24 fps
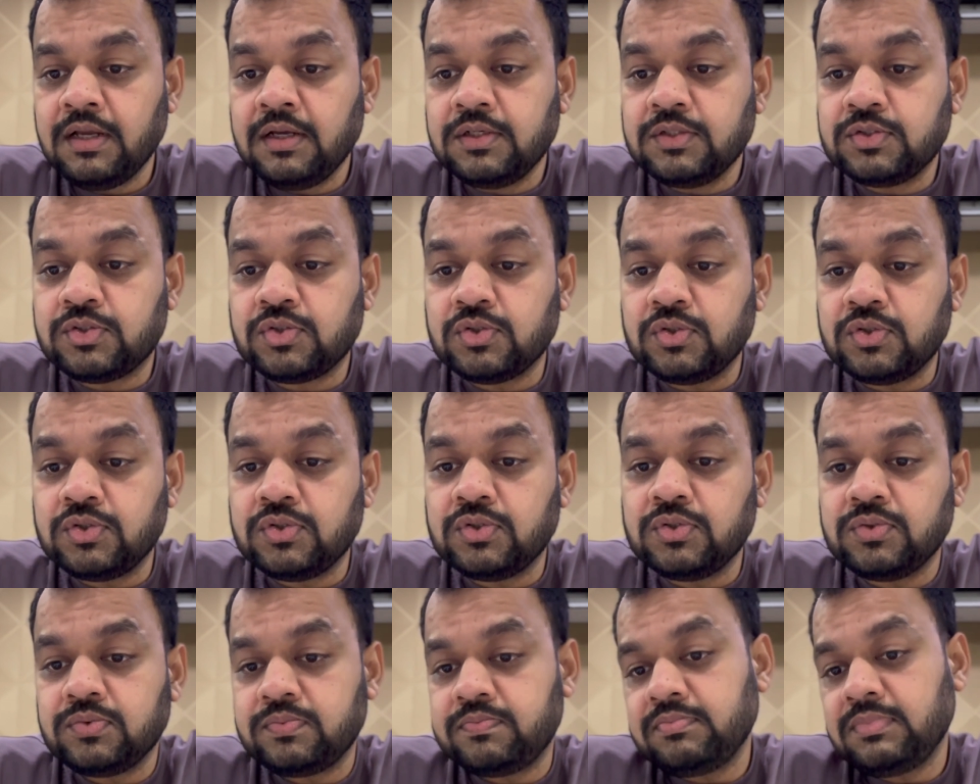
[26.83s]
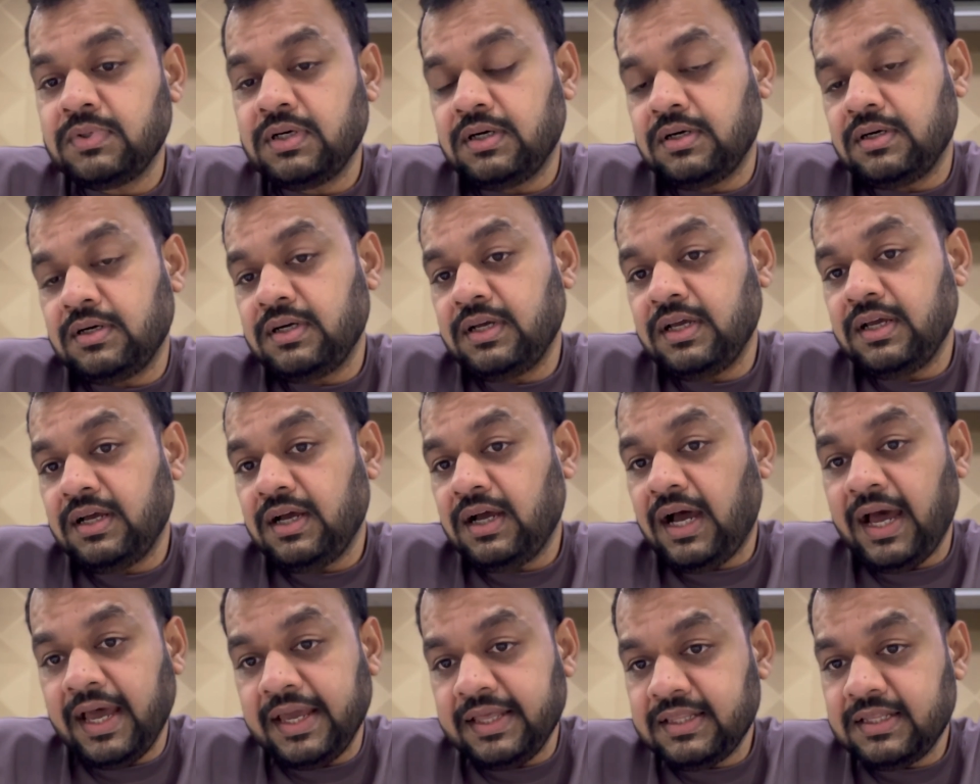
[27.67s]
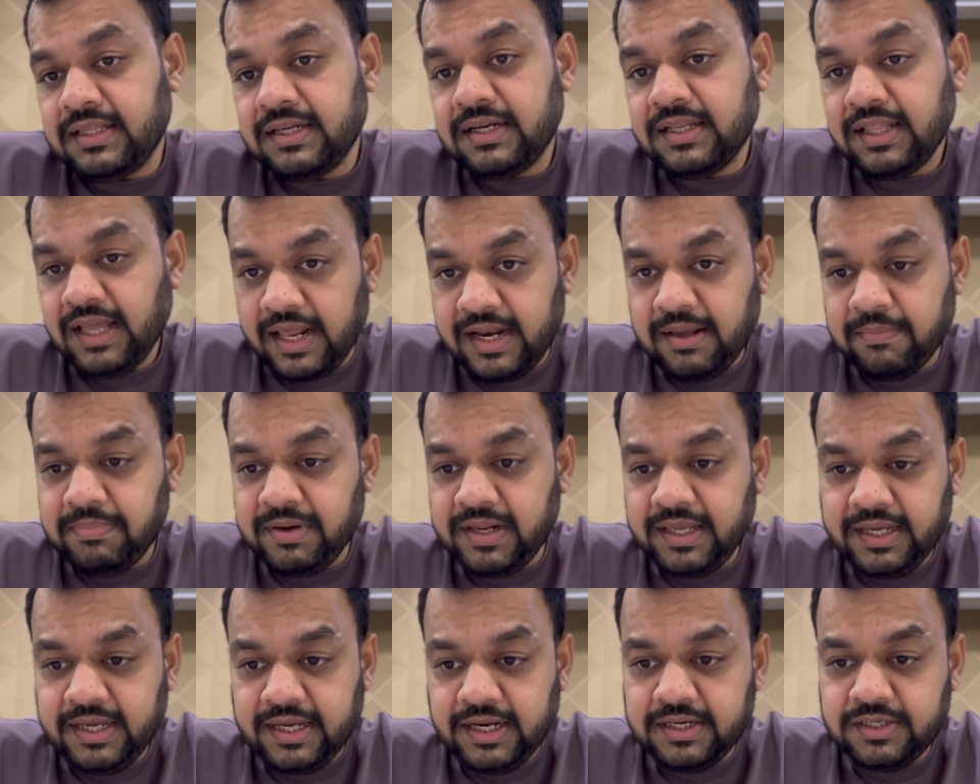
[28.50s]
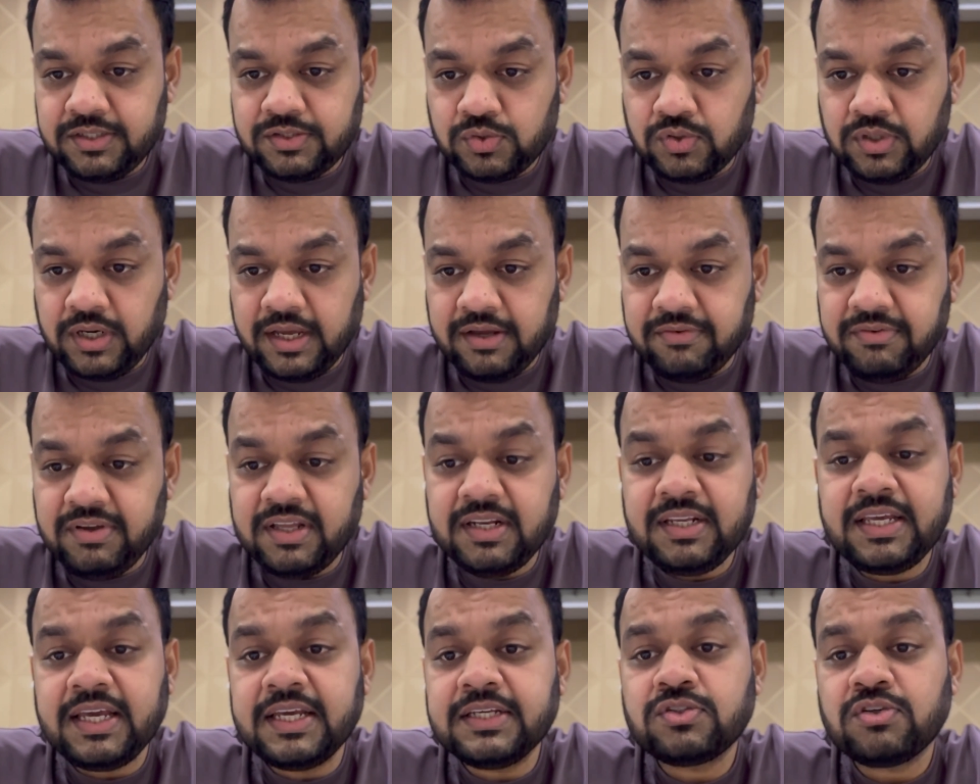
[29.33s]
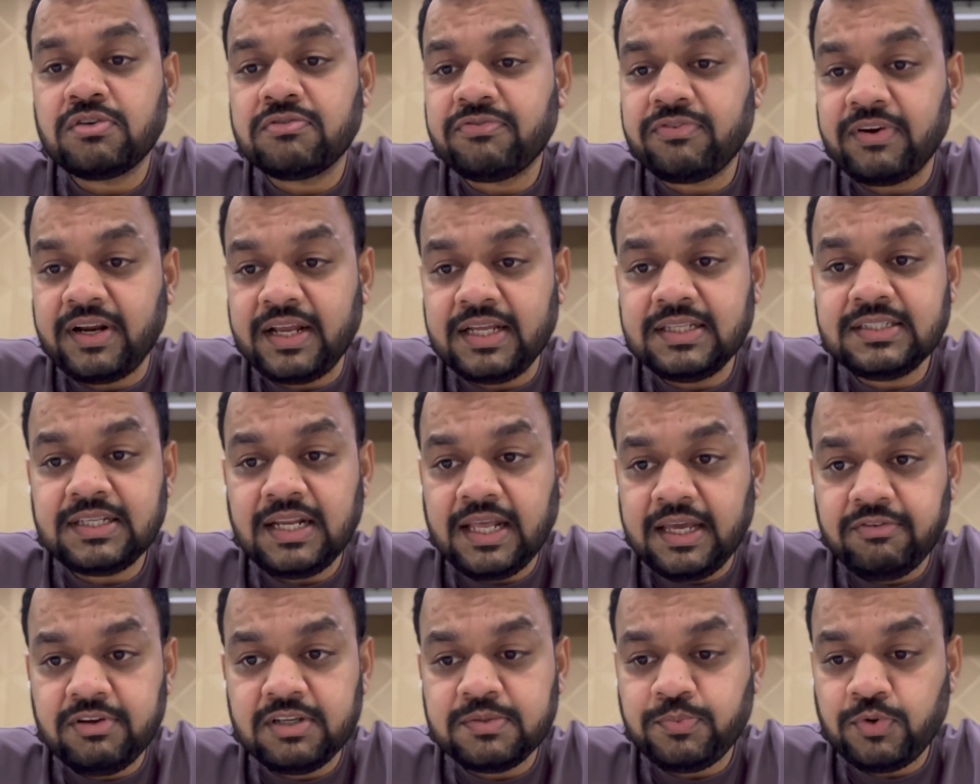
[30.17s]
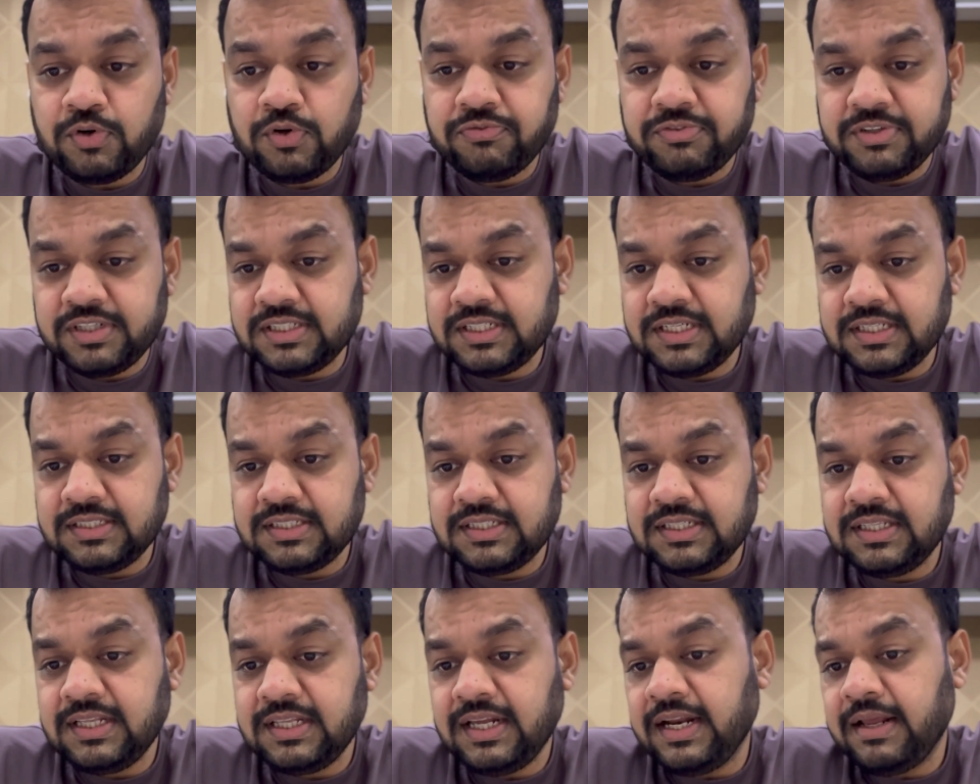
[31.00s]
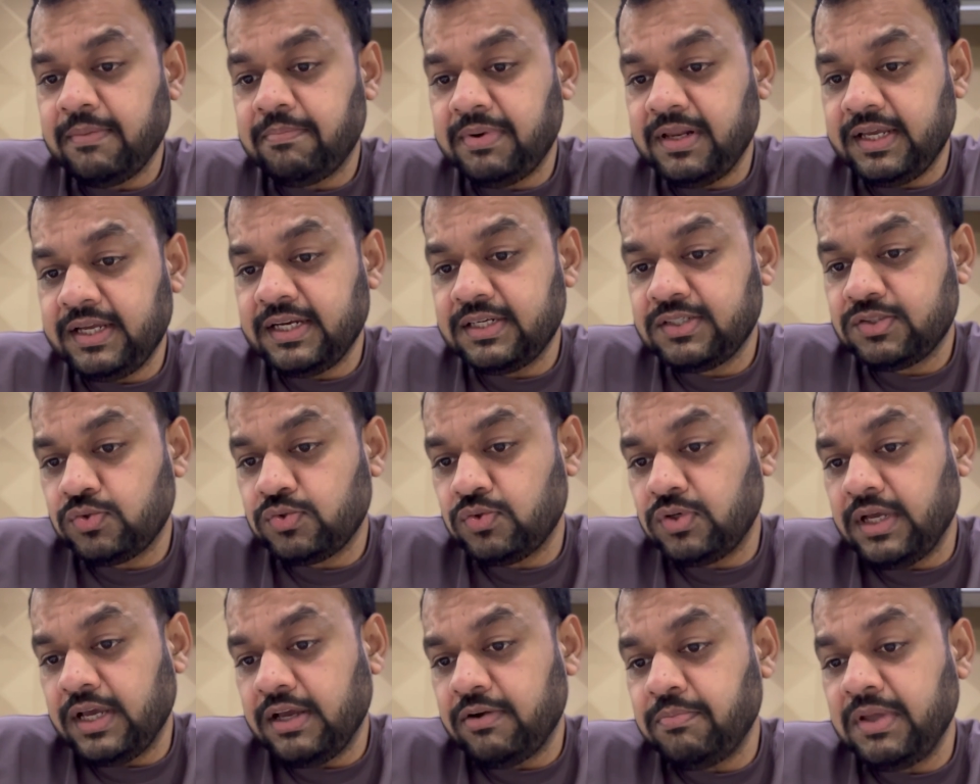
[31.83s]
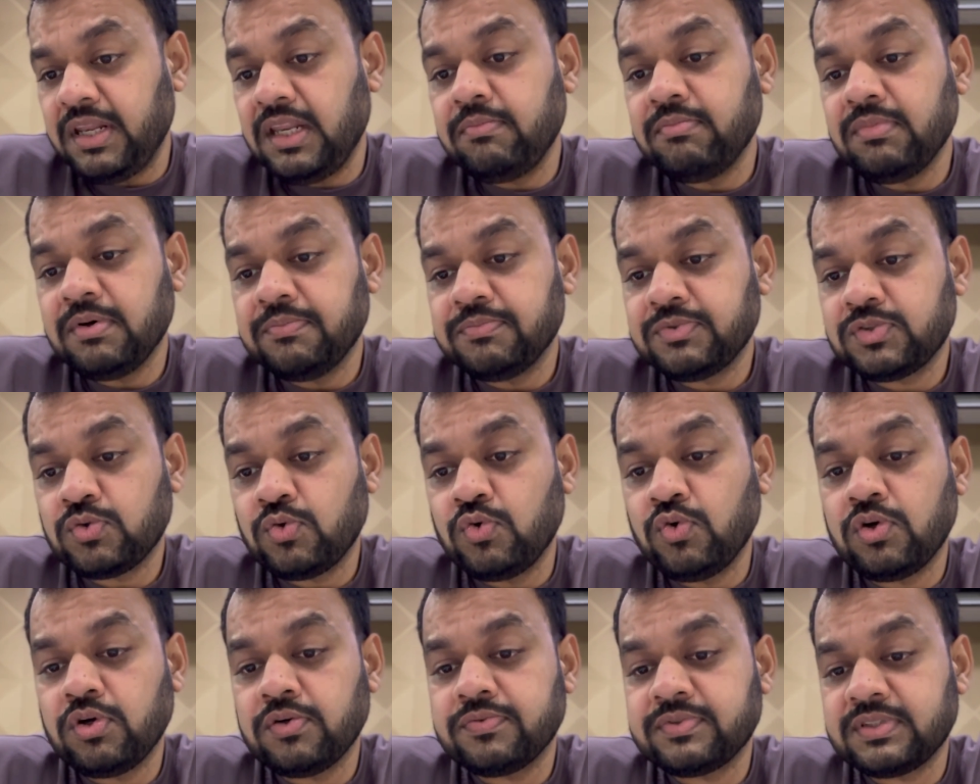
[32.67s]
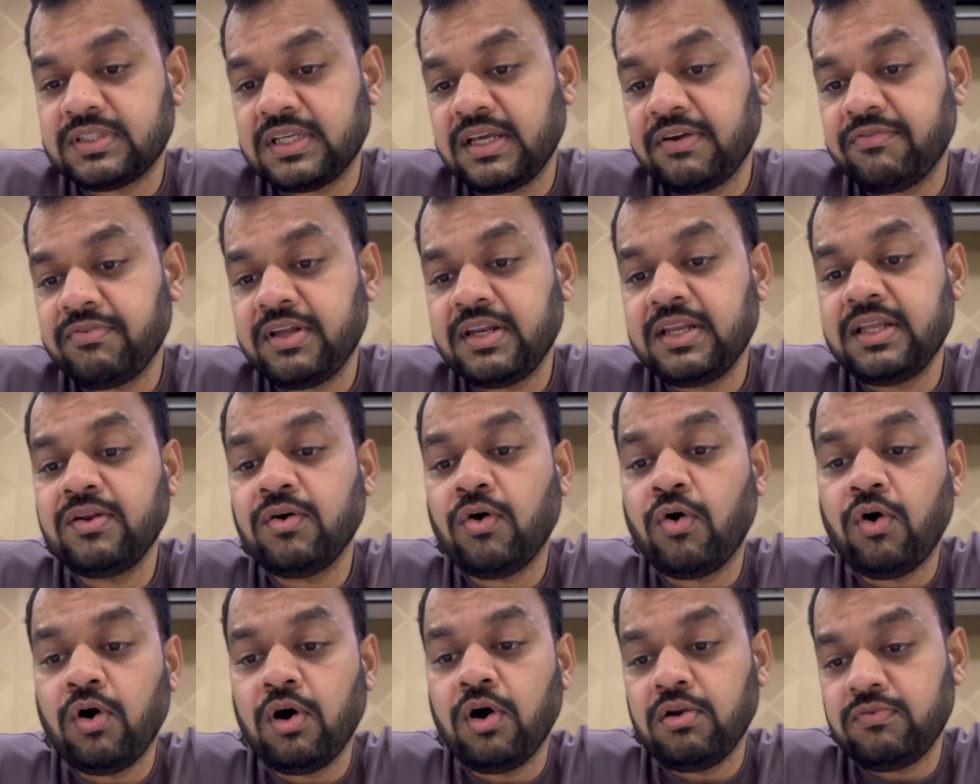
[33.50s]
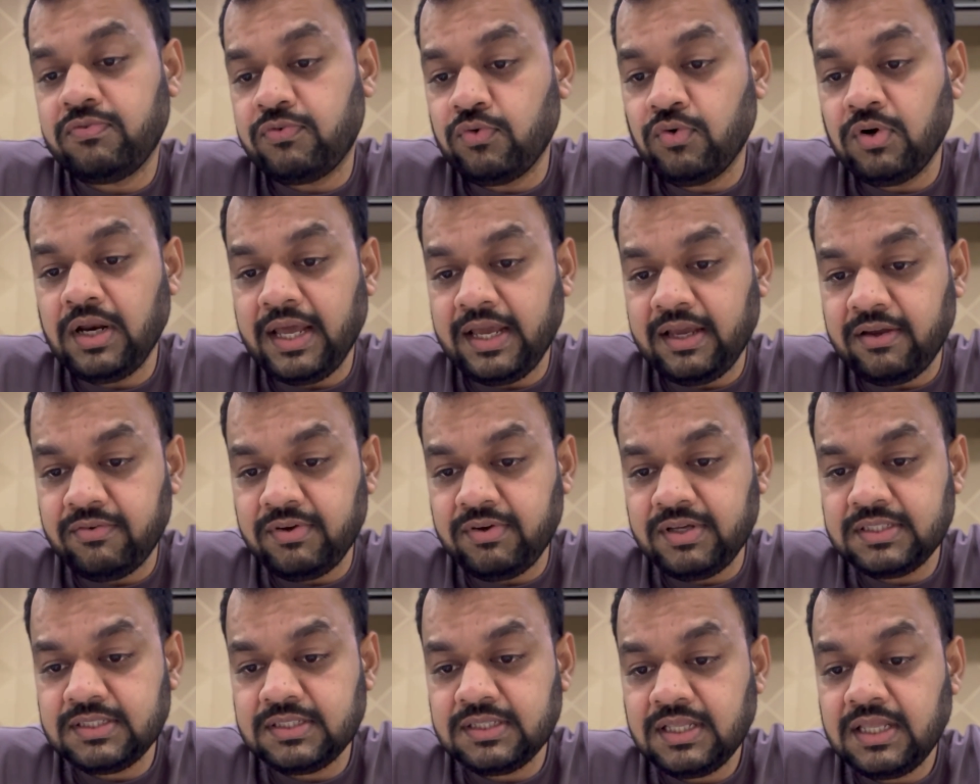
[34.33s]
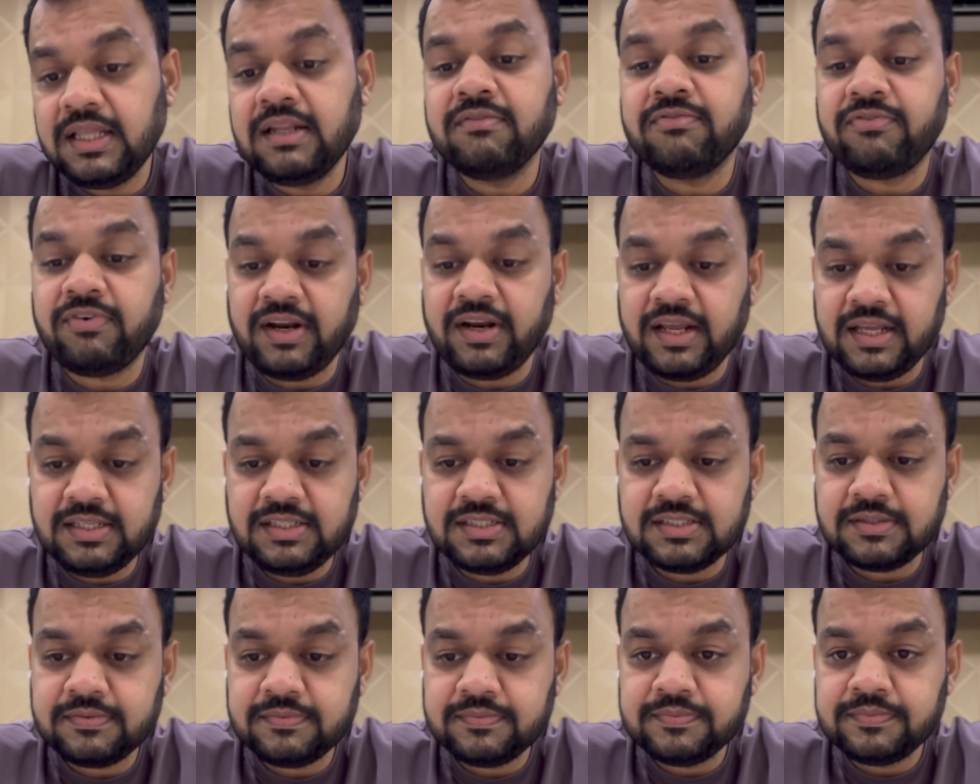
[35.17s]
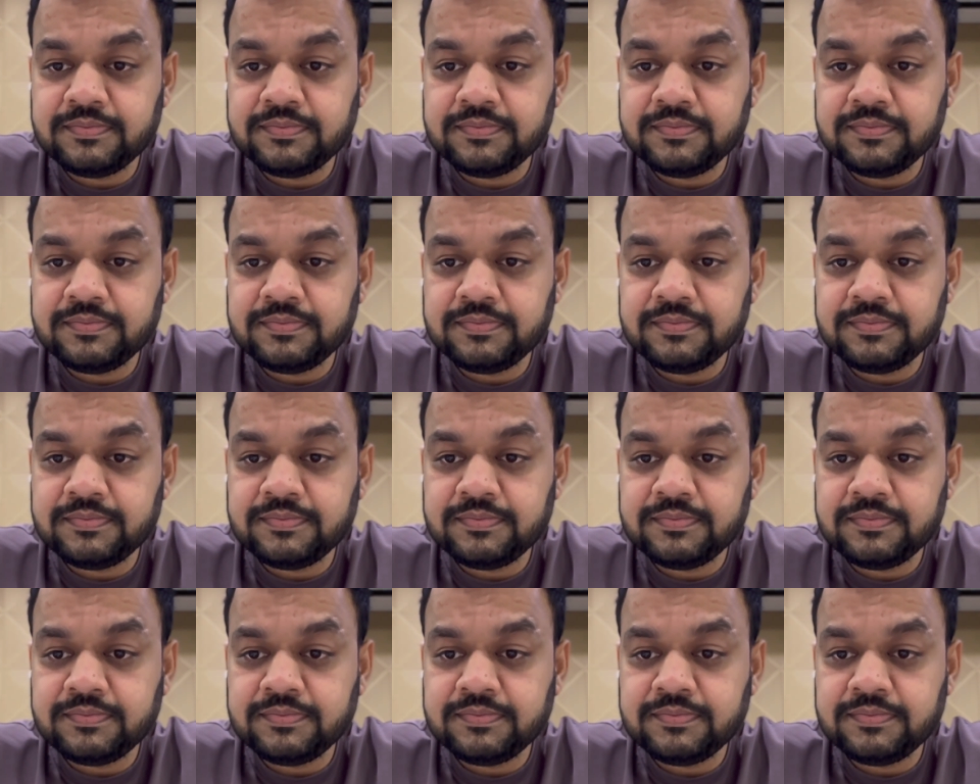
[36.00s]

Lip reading: So either an applicant should have, in case of French language proficiency, an applicant should have minimum score of 7 in all 4 language in French.